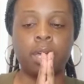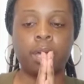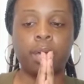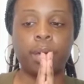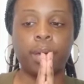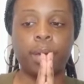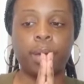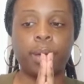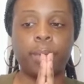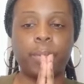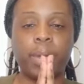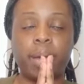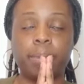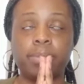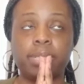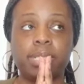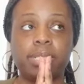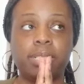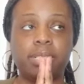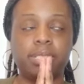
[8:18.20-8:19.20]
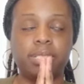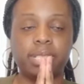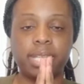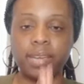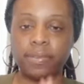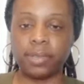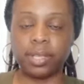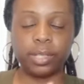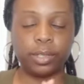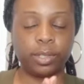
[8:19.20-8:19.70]
I'm
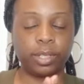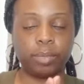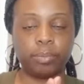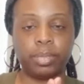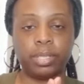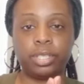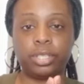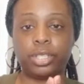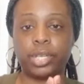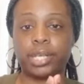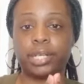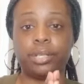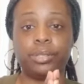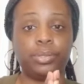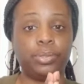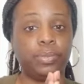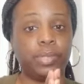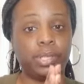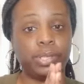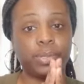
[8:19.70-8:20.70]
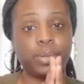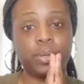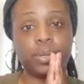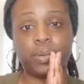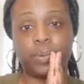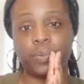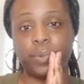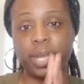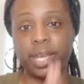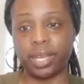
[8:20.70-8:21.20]
definitely going to be trying to do this on
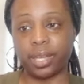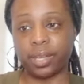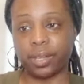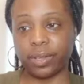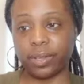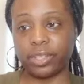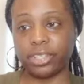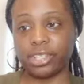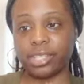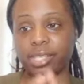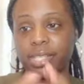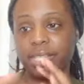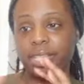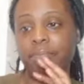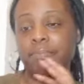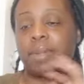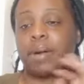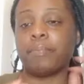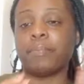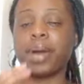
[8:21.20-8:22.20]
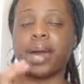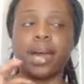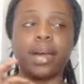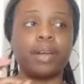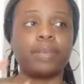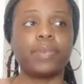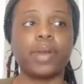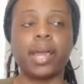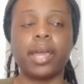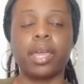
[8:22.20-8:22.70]
a regular just to keep my
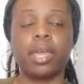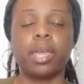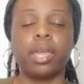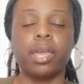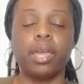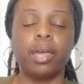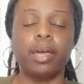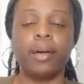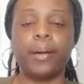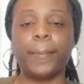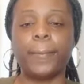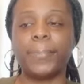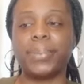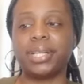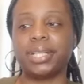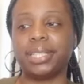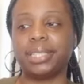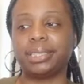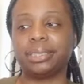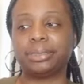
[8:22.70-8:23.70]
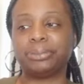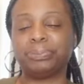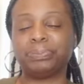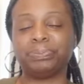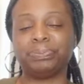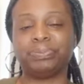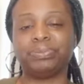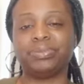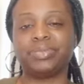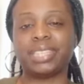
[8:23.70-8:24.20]
mind right. But
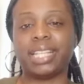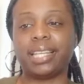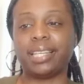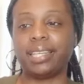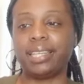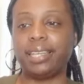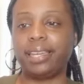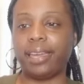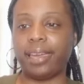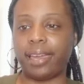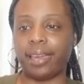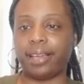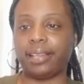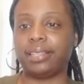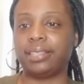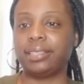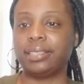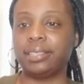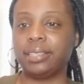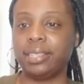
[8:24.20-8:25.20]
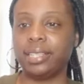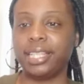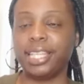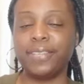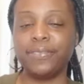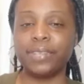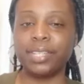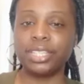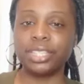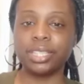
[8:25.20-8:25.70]
yeah,
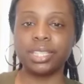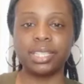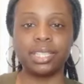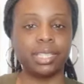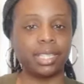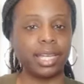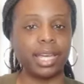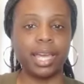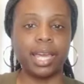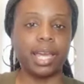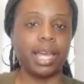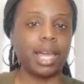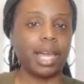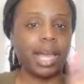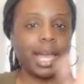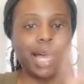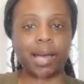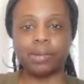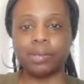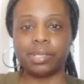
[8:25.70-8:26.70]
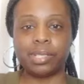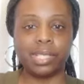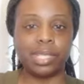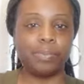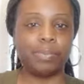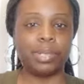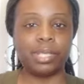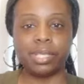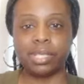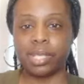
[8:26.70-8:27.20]
eventually I'll
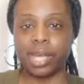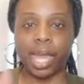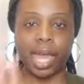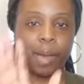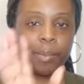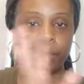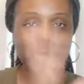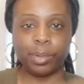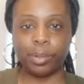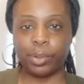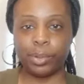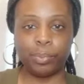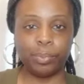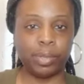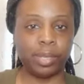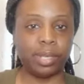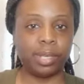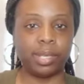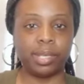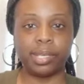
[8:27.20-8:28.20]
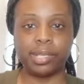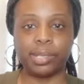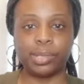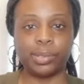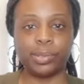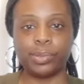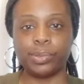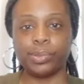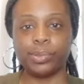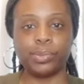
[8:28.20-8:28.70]
dip and dab a little bit
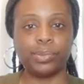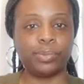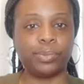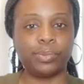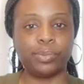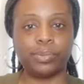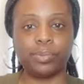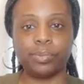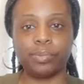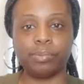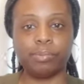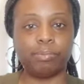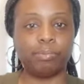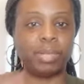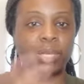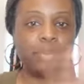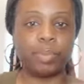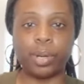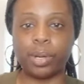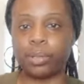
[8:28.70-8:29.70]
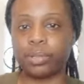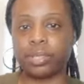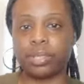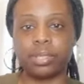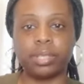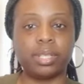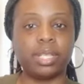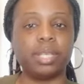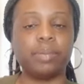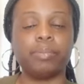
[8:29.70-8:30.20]
into me
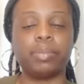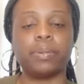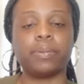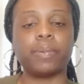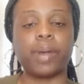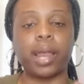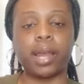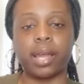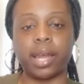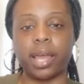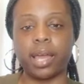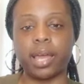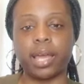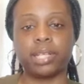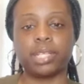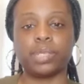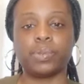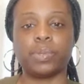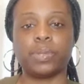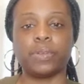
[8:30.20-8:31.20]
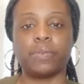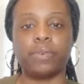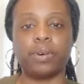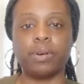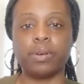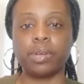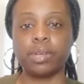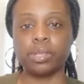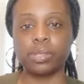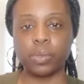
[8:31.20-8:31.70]
personally, but right now I just want to
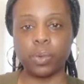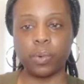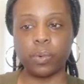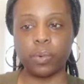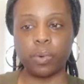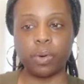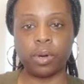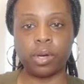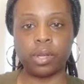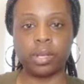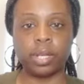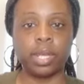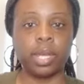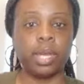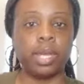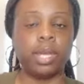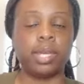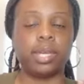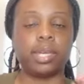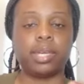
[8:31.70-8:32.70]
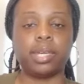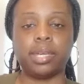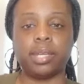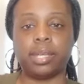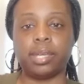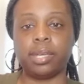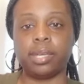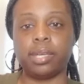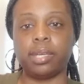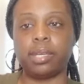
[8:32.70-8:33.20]
focus on
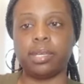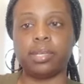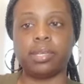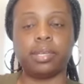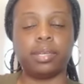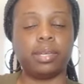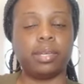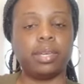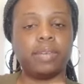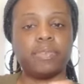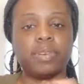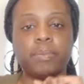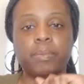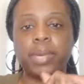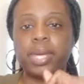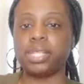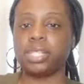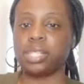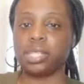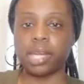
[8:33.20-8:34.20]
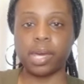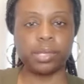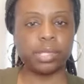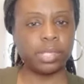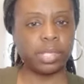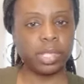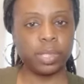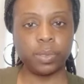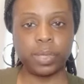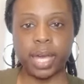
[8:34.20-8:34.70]
getting information out
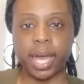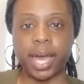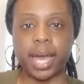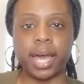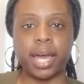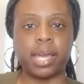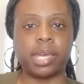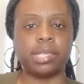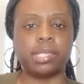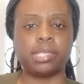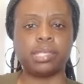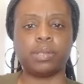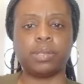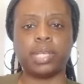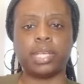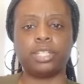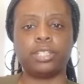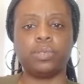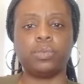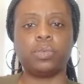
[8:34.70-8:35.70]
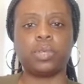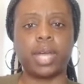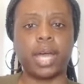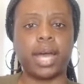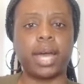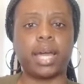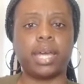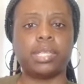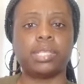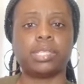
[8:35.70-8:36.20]
to you guys so that you
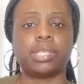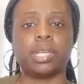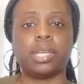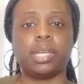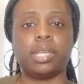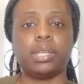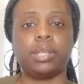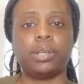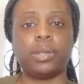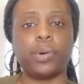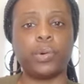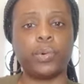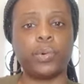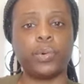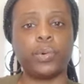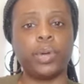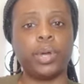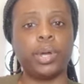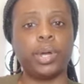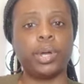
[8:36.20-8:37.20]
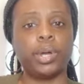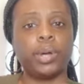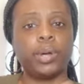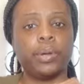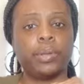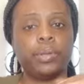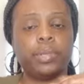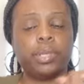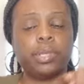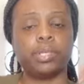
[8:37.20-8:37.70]
guys can know
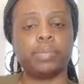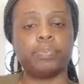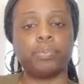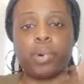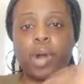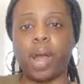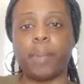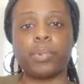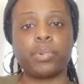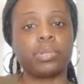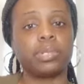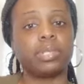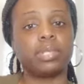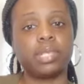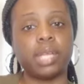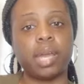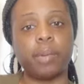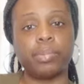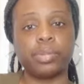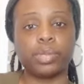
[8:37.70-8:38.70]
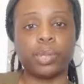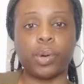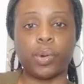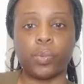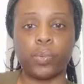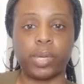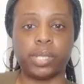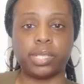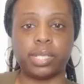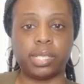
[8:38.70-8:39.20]
the proper steps on
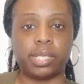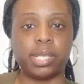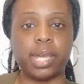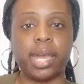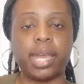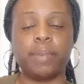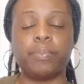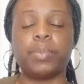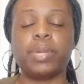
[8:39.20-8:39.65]
what to take.